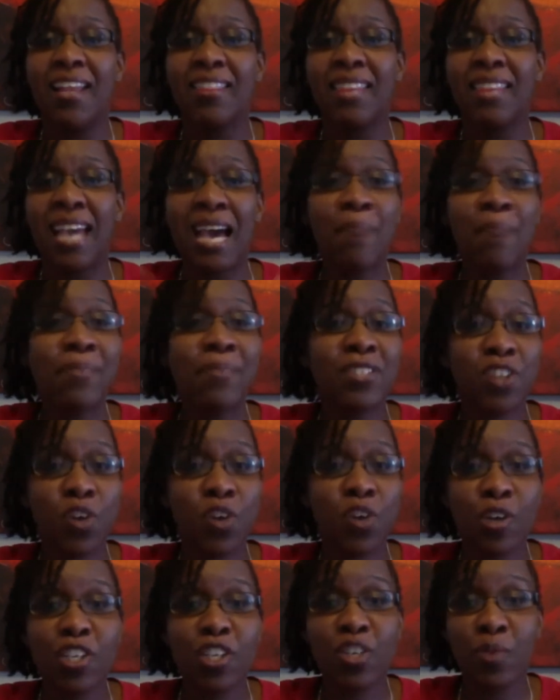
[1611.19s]
The
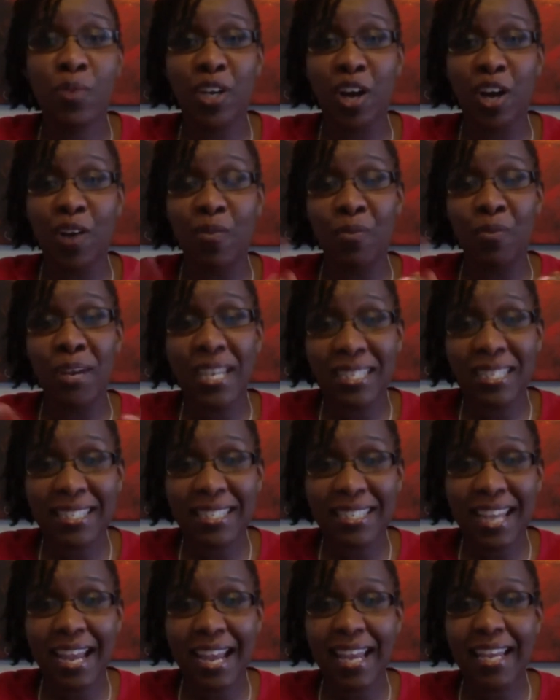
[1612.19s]
episode we're doing on
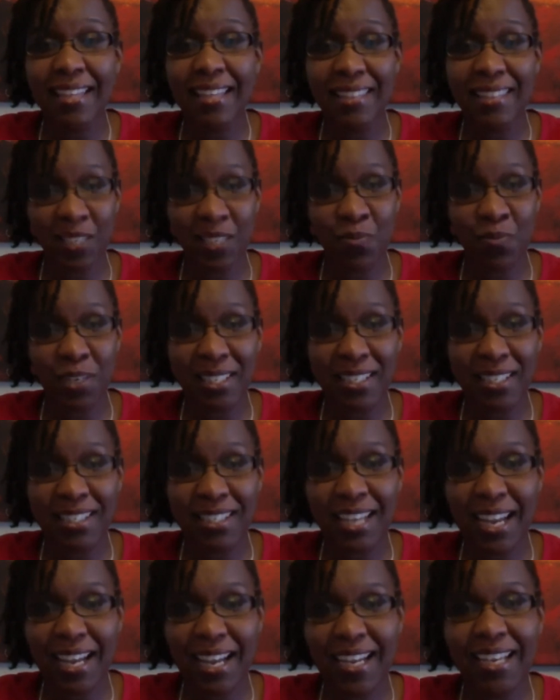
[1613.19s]
Wednesday, this
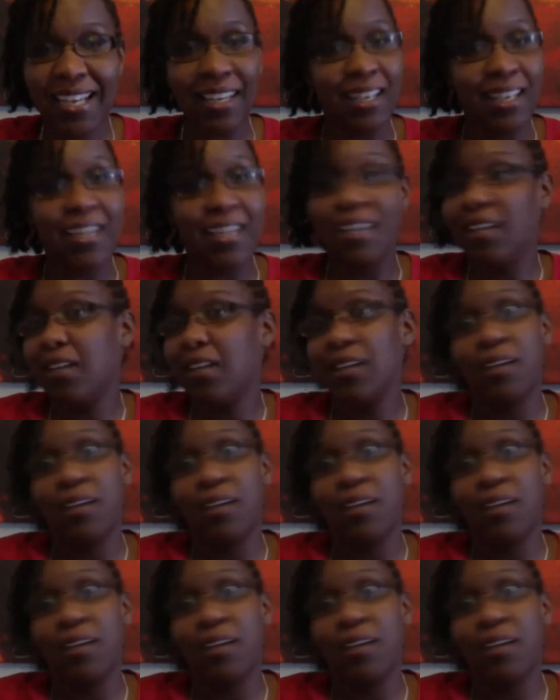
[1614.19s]
Wednesday,